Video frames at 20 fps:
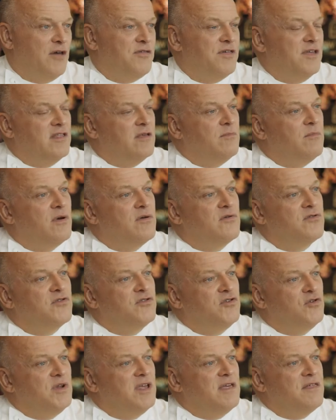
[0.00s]
I think the
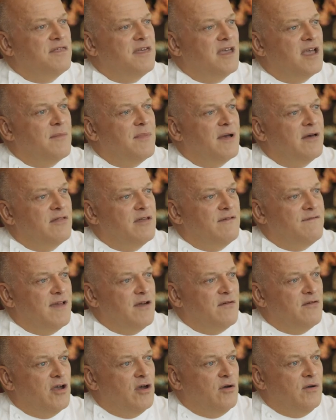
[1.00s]
most unique thing about the
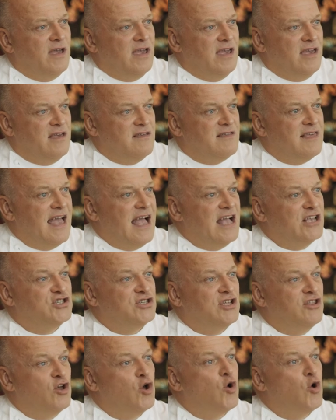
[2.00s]
Evereo is actually